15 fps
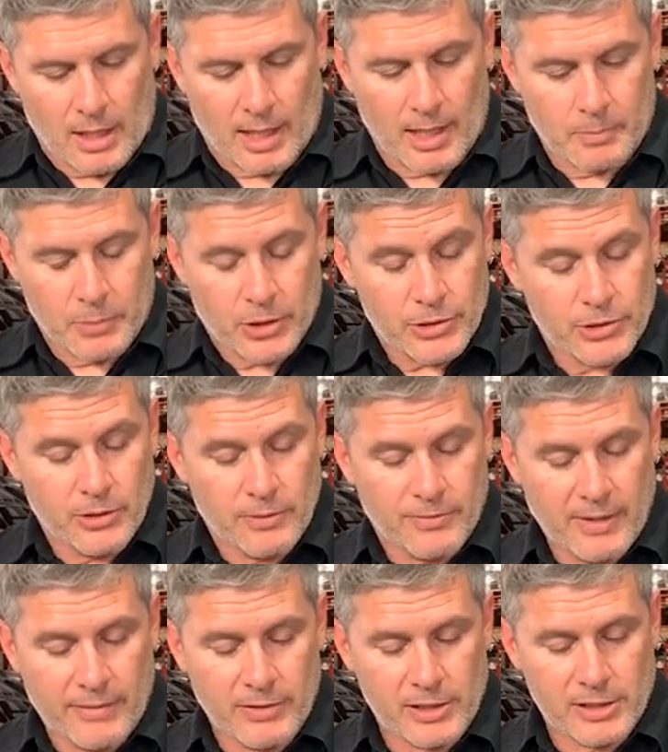Personal
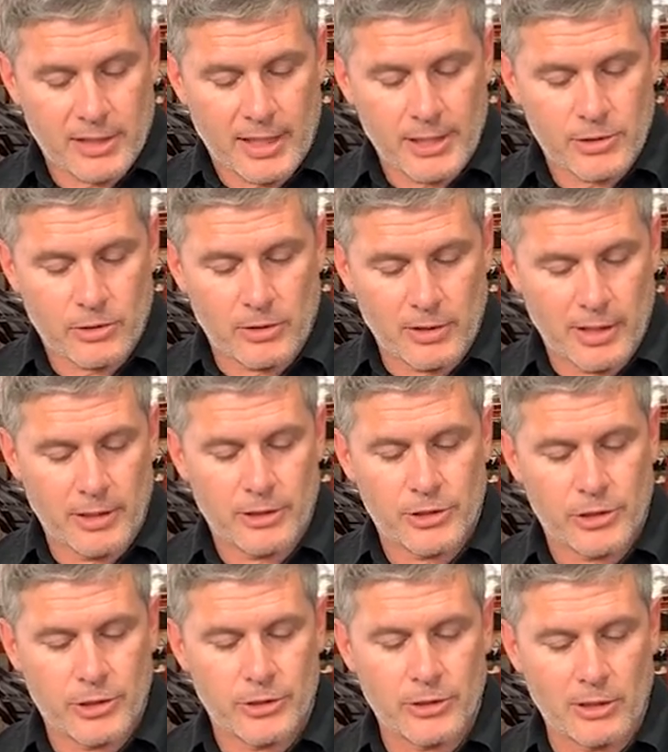favorite sites or
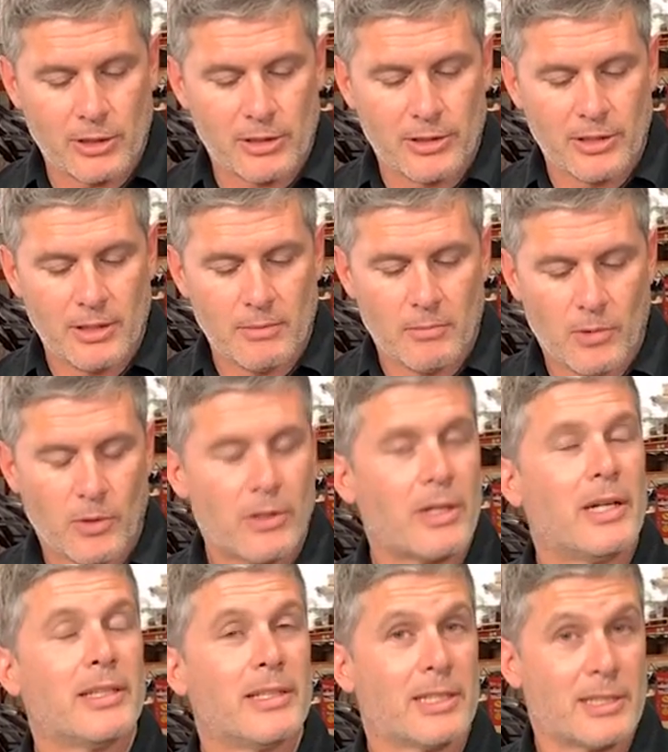literature to learn more
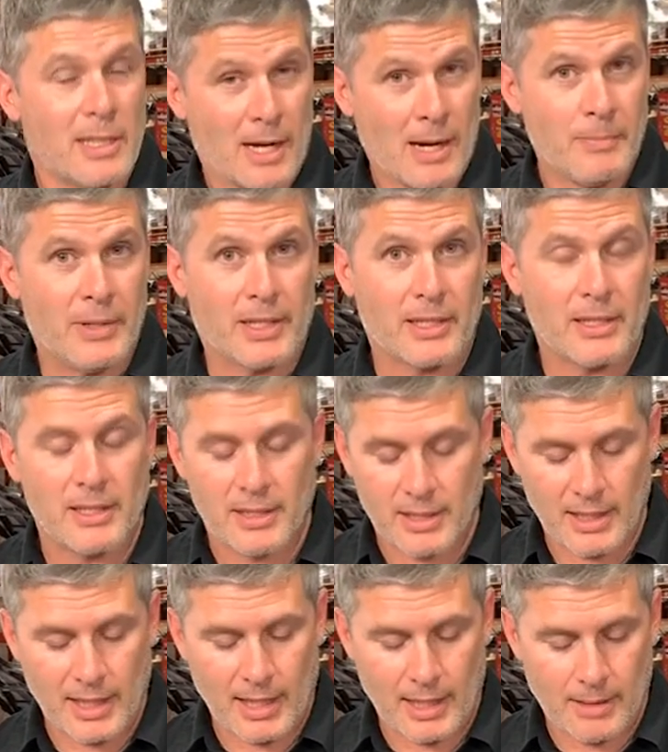on the topic.
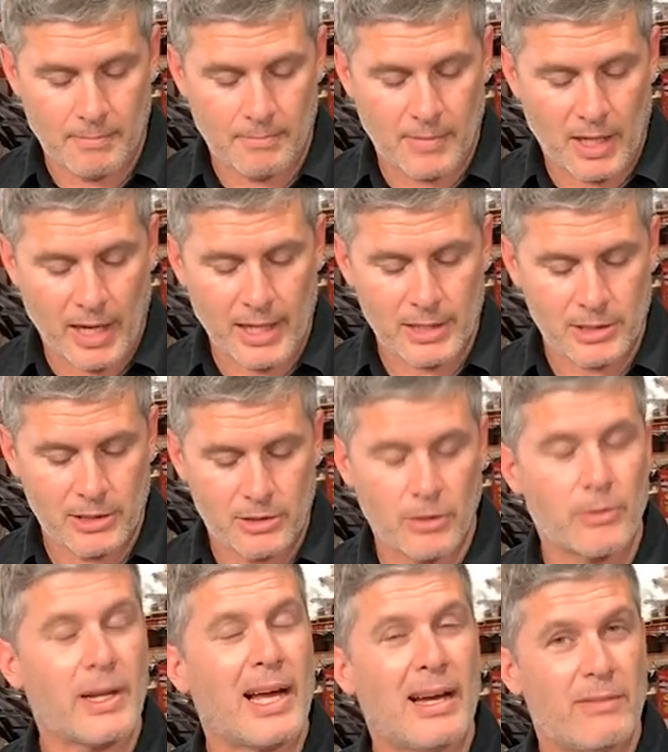I actually
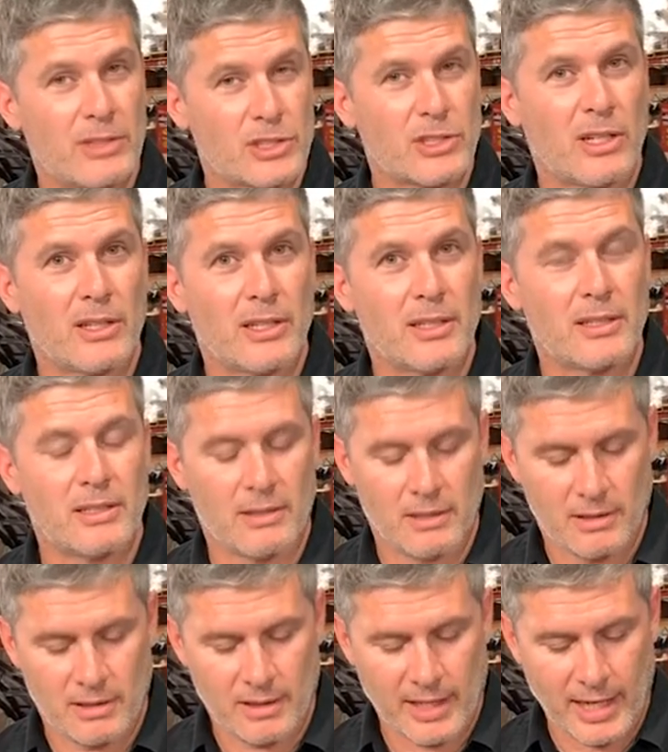don't have a solid
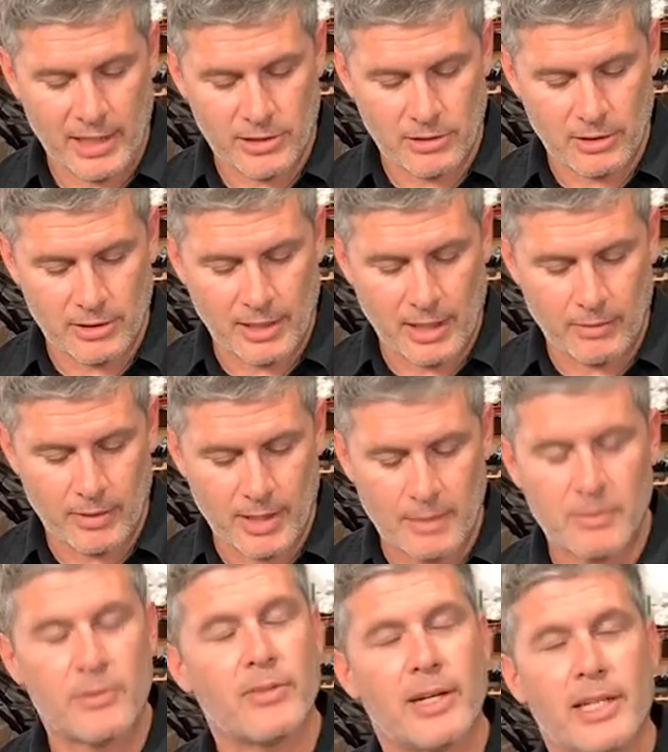answer on that one, I'm
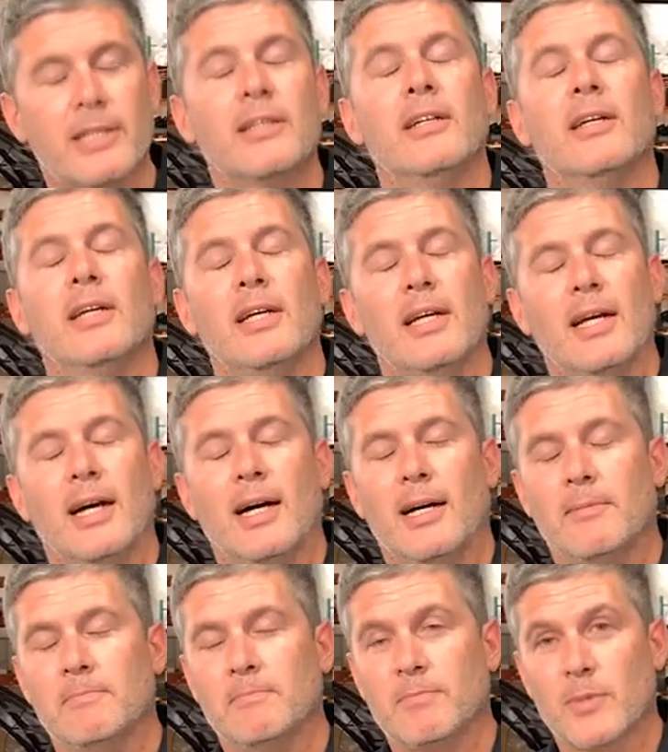afraid.
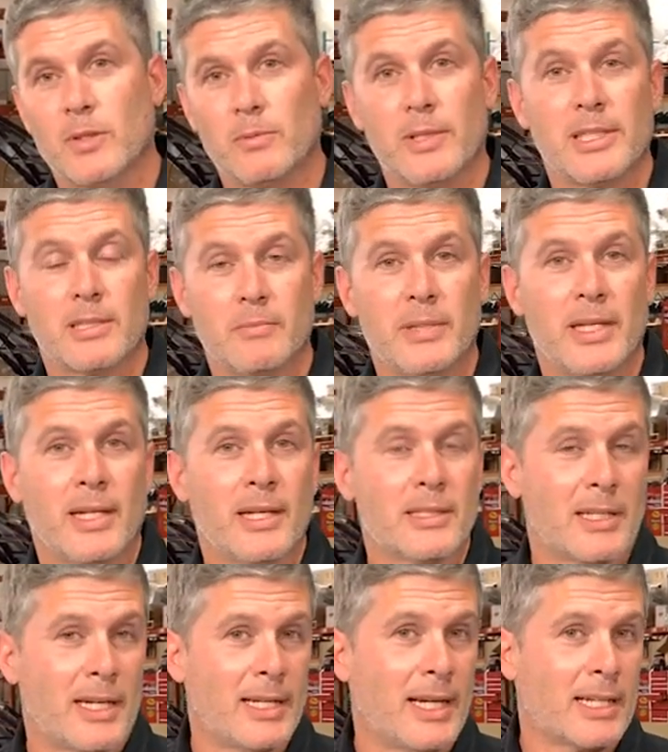The reason being is
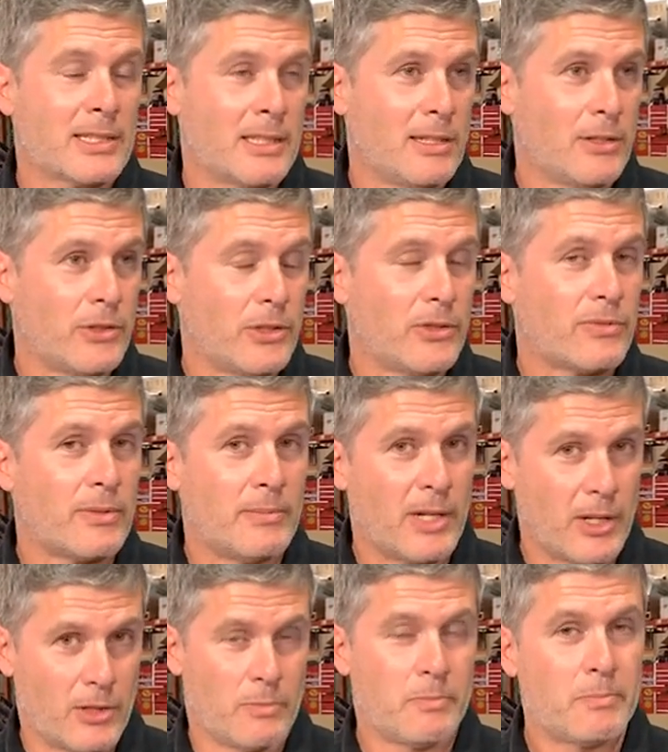I actually learned from
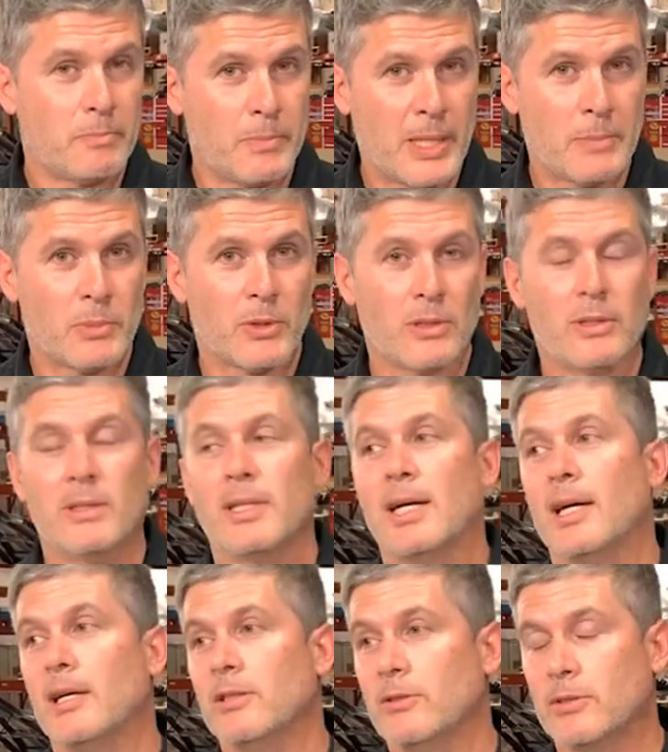other people
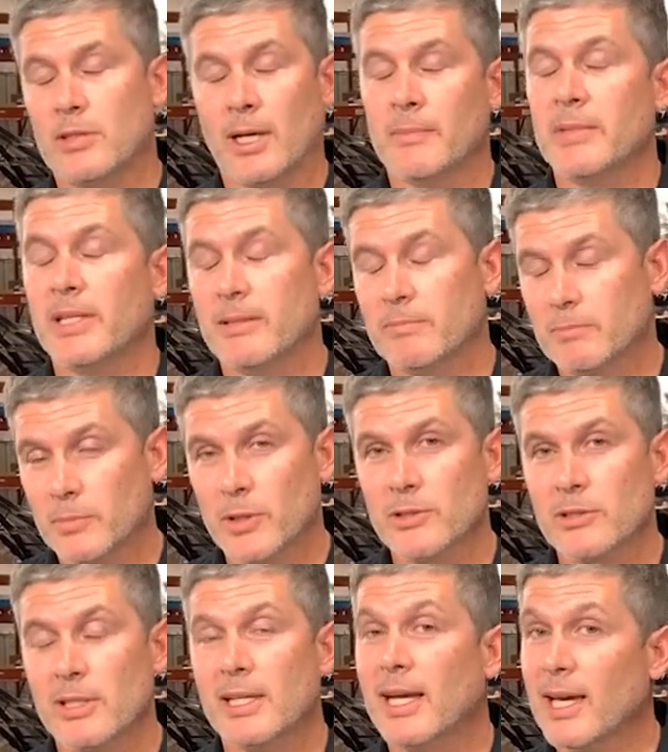who taught me
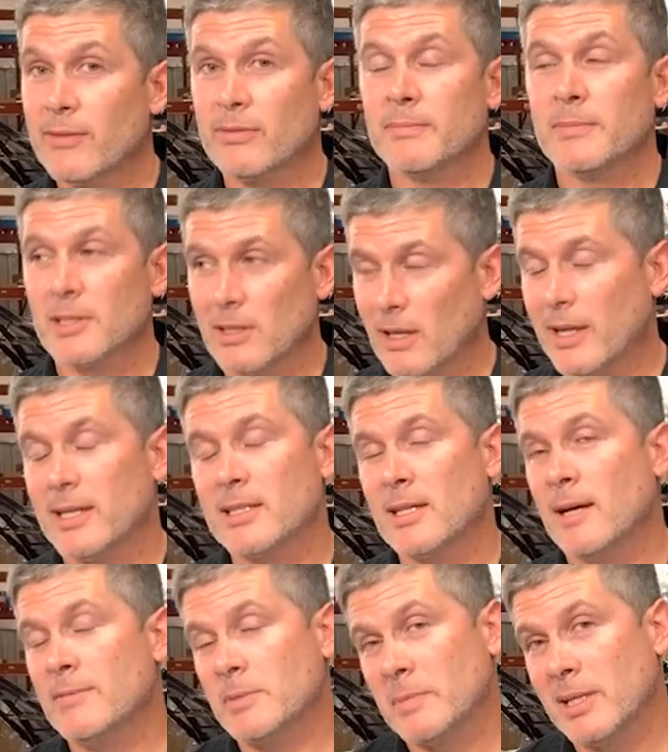personally, and from a lot of
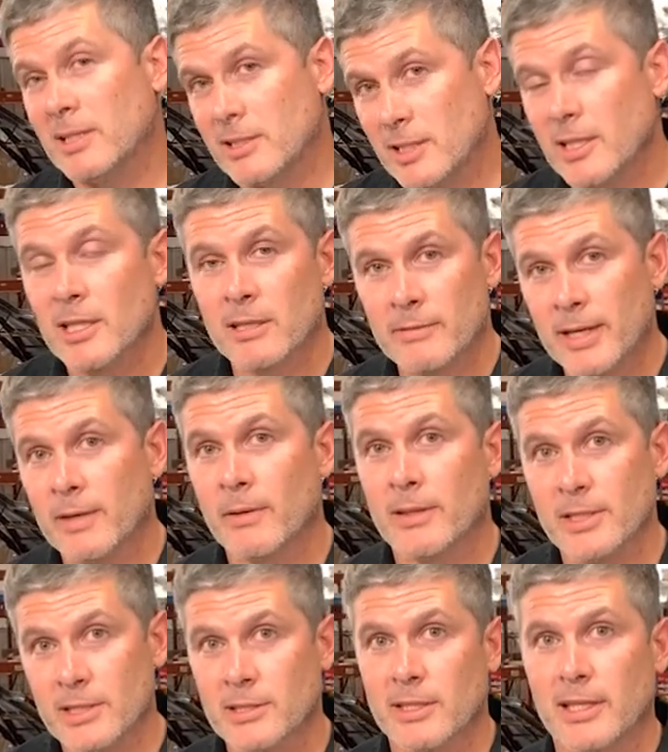time spent dinking around with
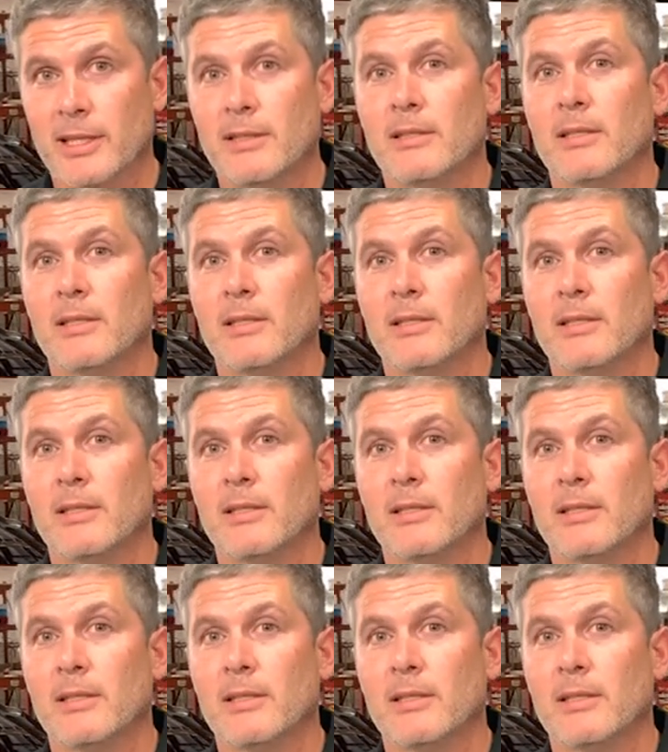this thing.